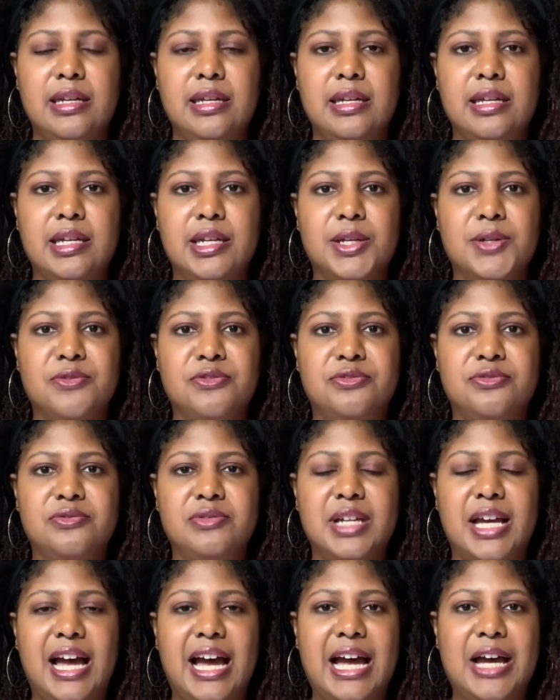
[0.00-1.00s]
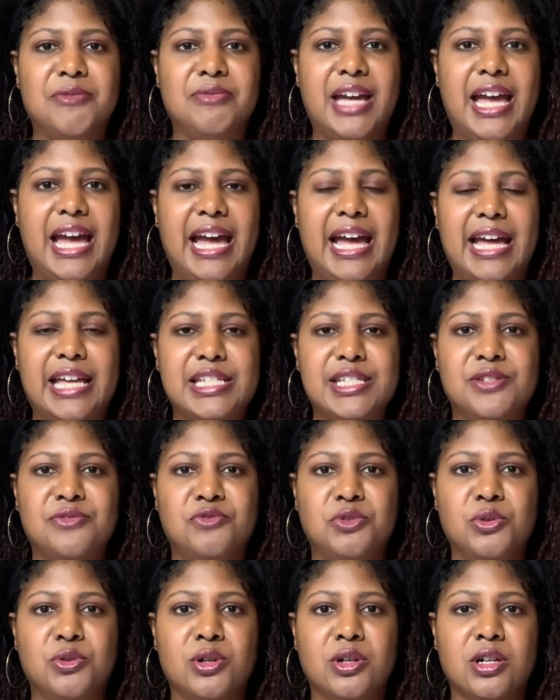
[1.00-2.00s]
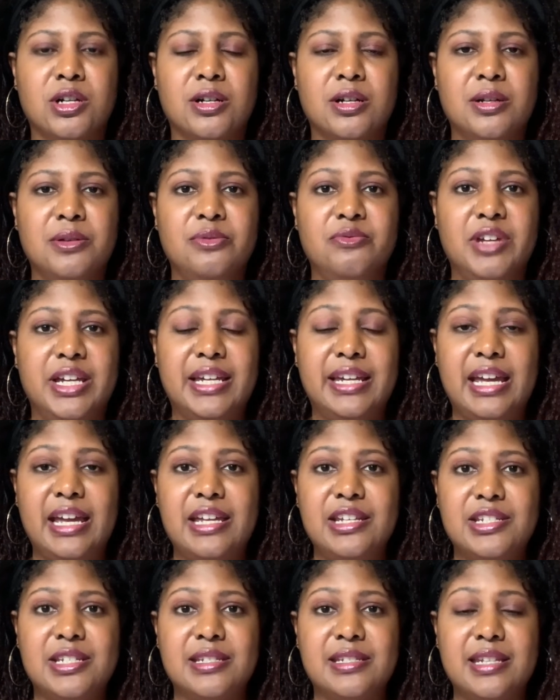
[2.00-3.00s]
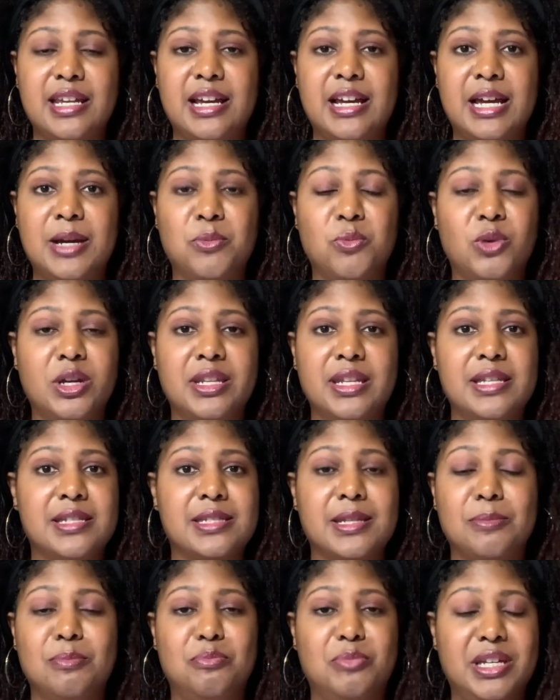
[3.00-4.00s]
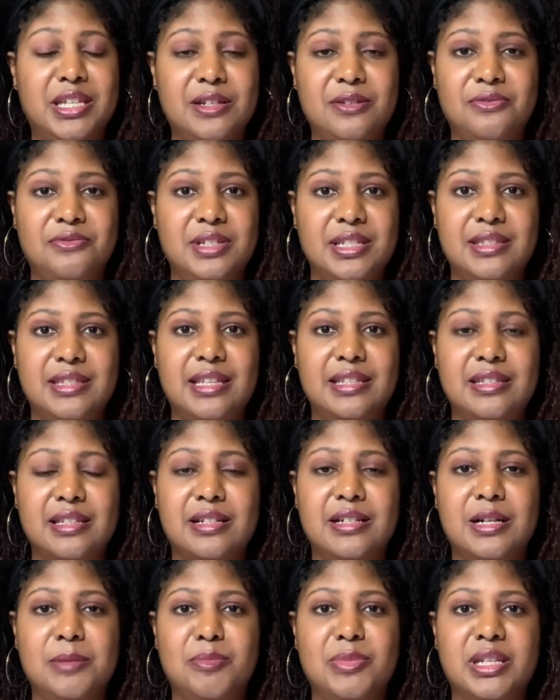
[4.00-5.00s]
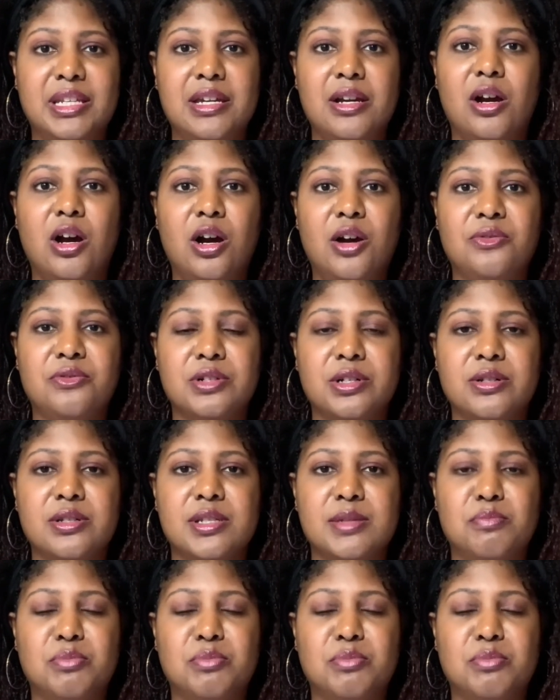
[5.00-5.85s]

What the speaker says: if I've asked for vacation time when it's a benefit that the company offers,